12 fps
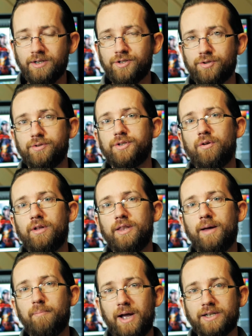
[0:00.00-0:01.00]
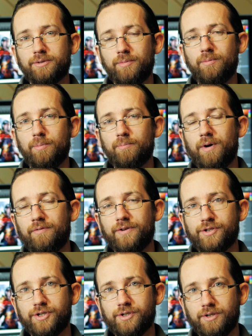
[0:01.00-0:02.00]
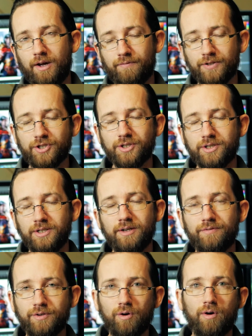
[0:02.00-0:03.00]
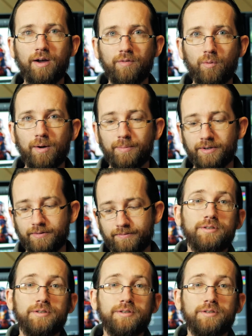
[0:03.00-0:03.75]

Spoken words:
So it's only that maximum efficiency if you don't have a weapon.